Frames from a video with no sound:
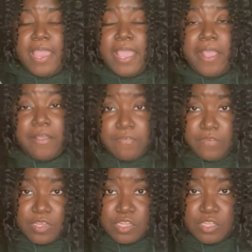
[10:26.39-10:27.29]
air
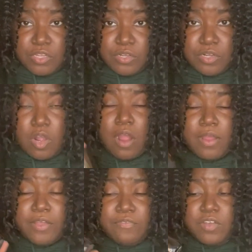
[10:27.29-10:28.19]
freshener, car
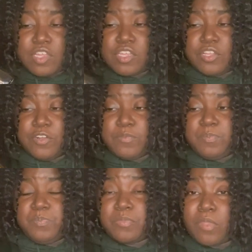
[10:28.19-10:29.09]
air freshener,
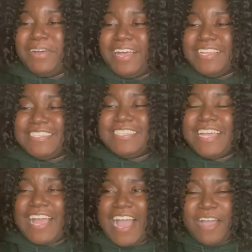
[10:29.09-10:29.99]
but
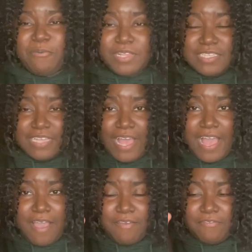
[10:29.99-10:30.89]
I wanted to
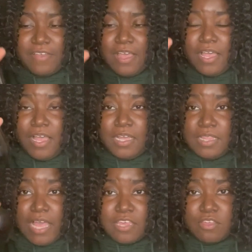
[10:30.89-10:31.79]
have a
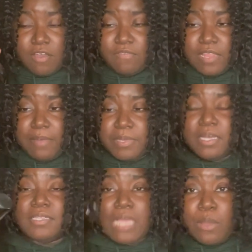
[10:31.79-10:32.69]
glass jar for that
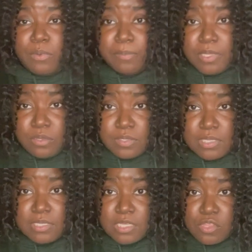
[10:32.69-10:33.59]
because I will be using
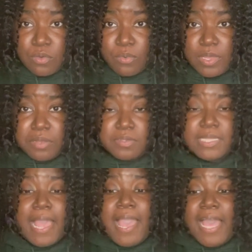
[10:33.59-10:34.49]
essential oils,
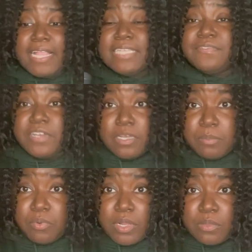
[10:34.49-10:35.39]
and that's very
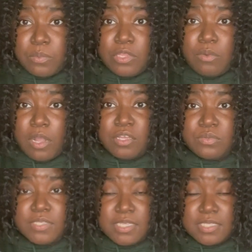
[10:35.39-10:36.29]
important when you are
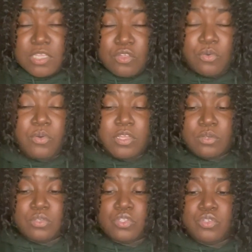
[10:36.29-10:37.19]
using essential
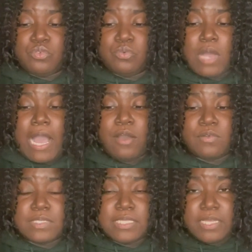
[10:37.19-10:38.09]
oils to
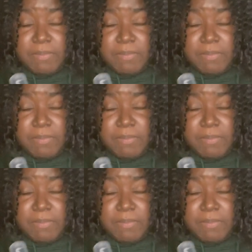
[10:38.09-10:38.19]
house them